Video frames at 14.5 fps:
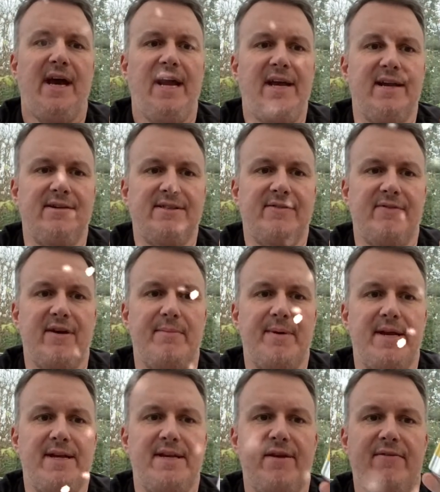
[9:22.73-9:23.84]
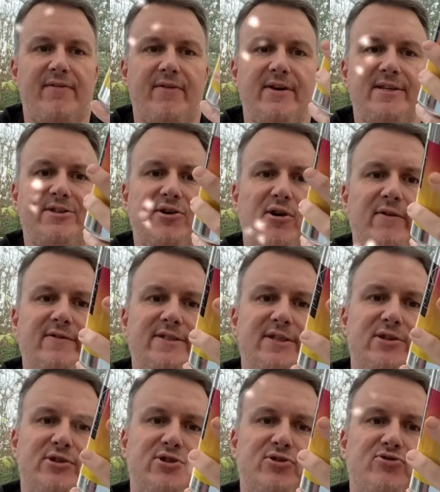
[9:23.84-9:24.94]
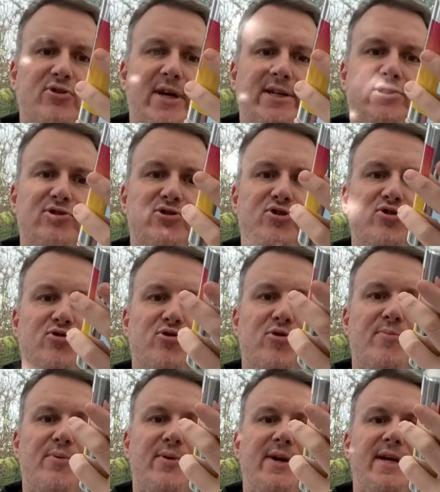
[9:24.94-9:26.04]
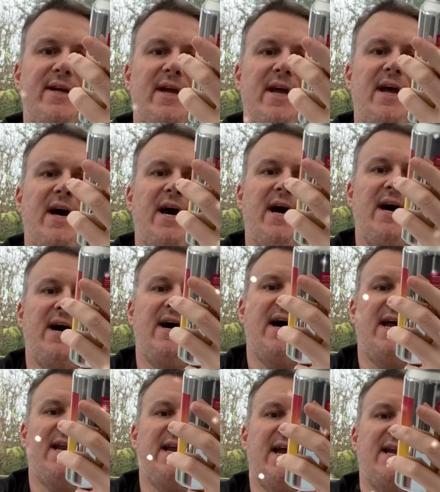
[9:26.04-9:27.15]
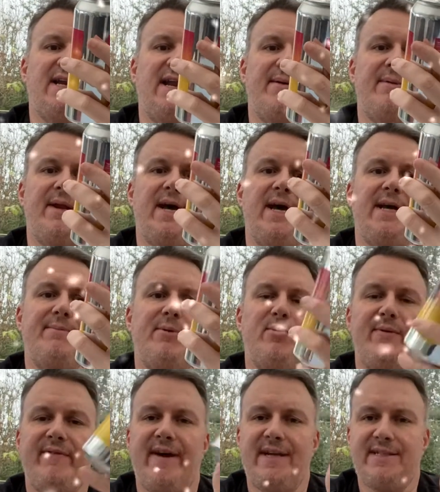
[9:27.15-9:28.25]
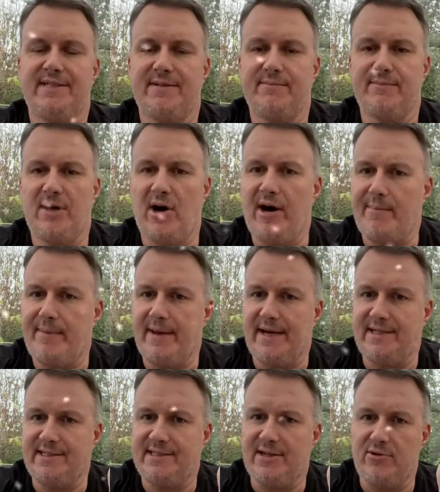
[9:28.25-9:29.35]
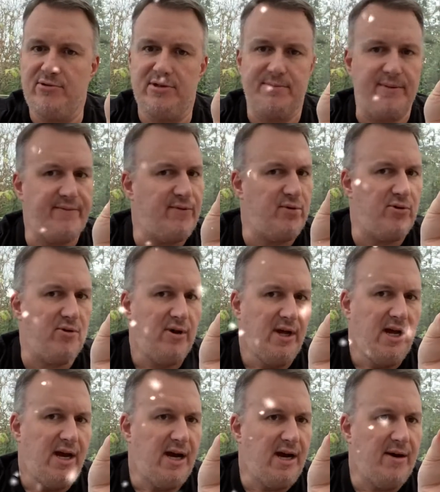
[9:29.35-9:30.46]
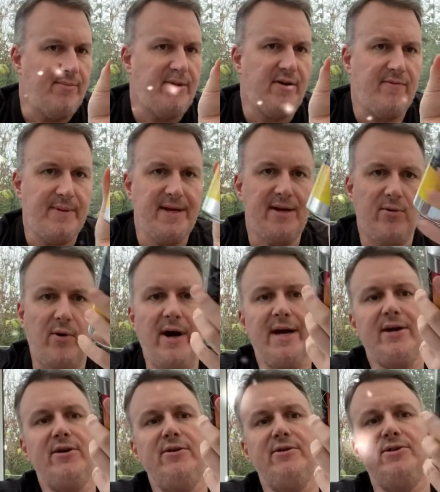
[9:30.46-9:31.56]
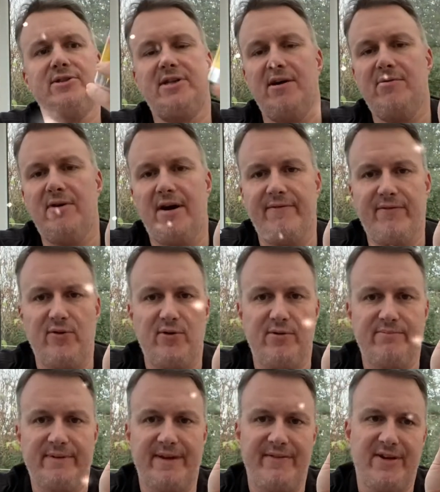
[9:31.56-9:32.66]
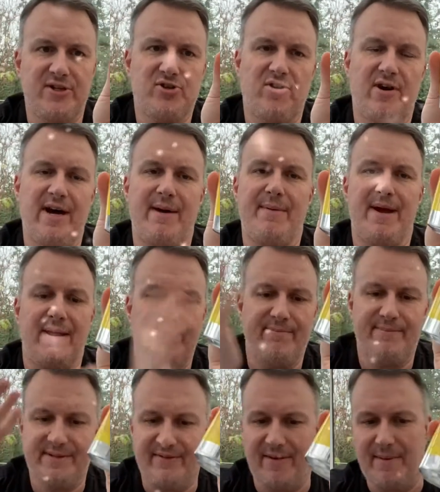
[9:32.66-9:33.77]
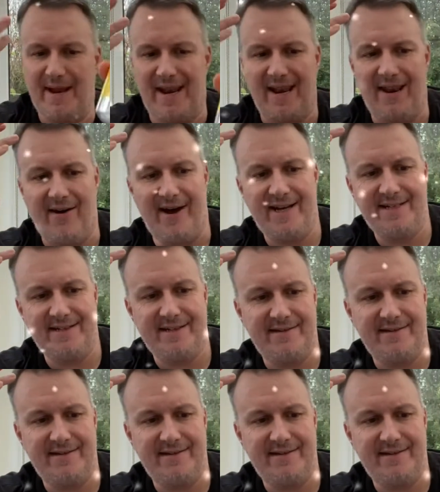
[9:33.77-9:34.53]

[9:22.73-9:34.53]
you know, something a bit different. It's got obviously extra strawberry and lemonade, but we've had some IPA sodas before that have been quite good. So I thought, give it a try, something a bit lighter,